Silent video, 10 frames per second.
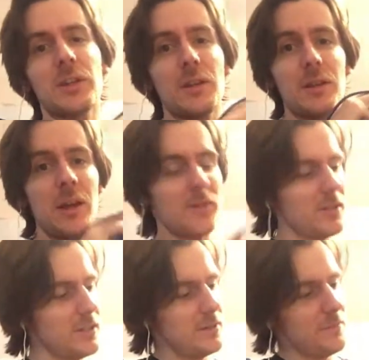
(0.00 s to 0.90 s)
this out.
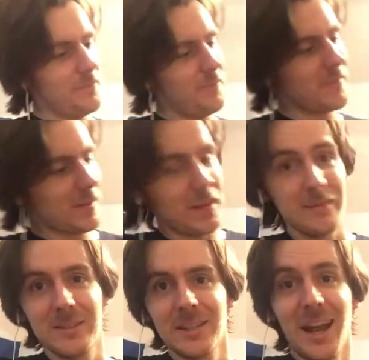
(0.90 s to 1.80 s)

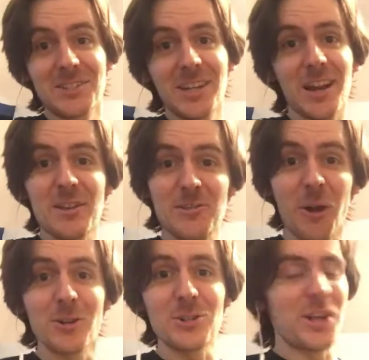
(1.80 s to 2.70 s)
I actually got a
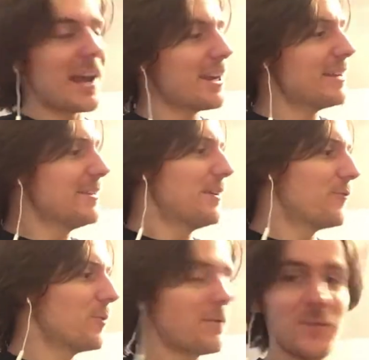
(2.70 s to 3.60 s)
starter jacket
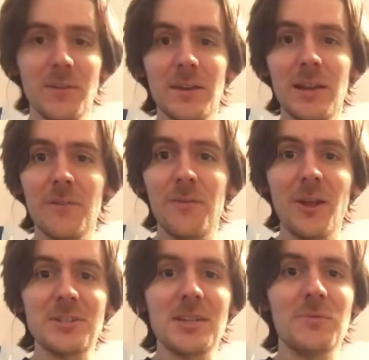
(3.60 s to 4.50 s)
from my favorite
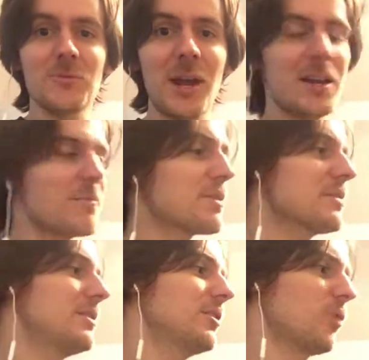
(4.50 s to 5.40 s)
NFL team, the Rams.
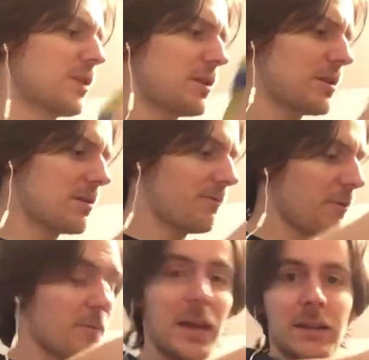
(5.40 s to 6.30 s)
Of course, this is
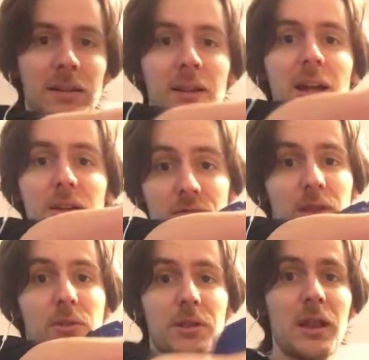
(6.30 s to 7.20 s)
from back in the 90s when
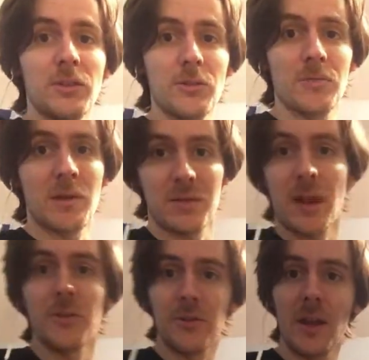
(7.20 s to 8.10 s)
they were the St. Louis Rams.
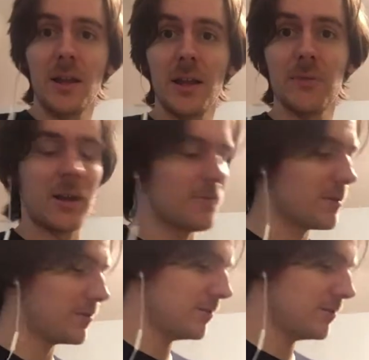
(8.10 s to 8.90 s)
Now they're the LA Rams